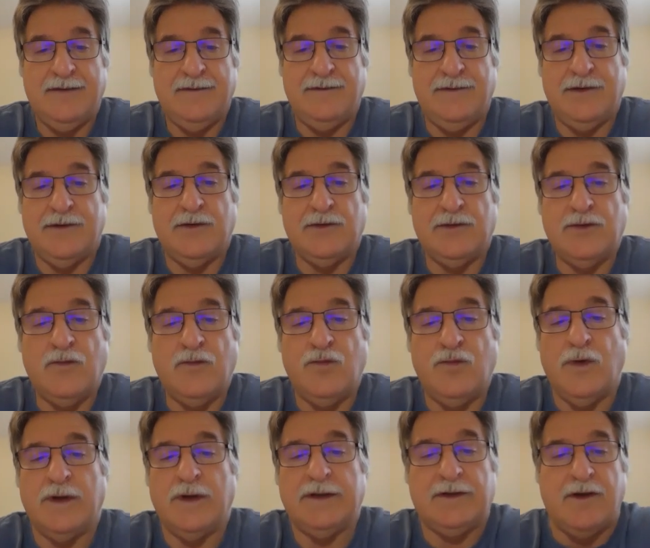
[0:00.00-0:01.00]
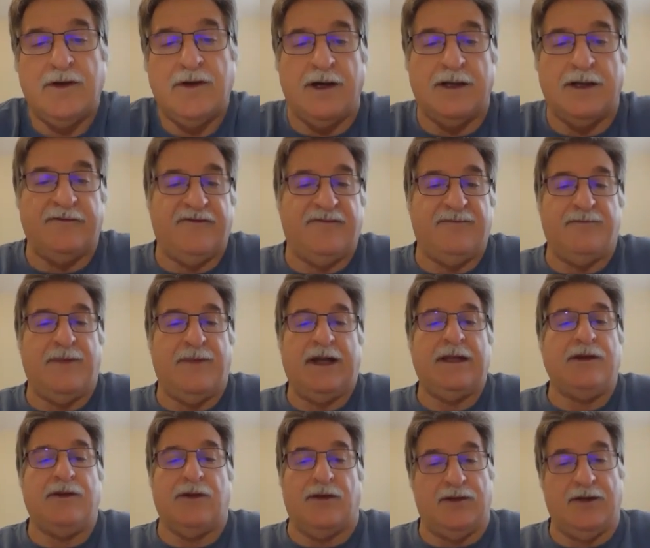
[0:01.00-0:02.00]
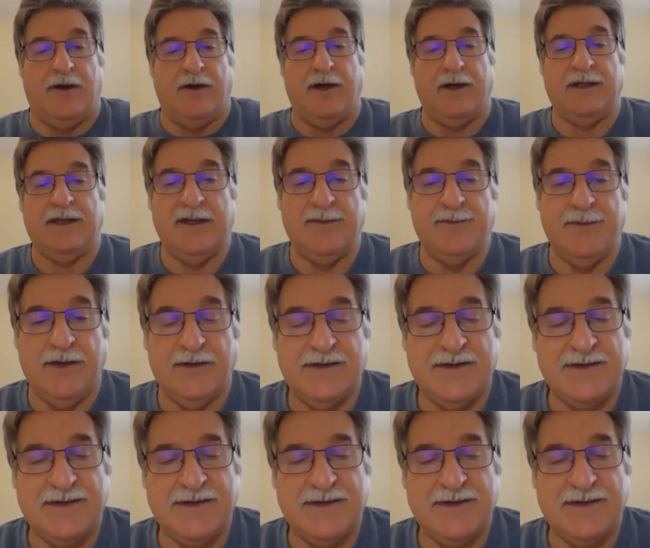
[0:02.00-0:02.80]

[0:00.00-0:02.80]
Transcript: you don't know what kind of money you're talking about.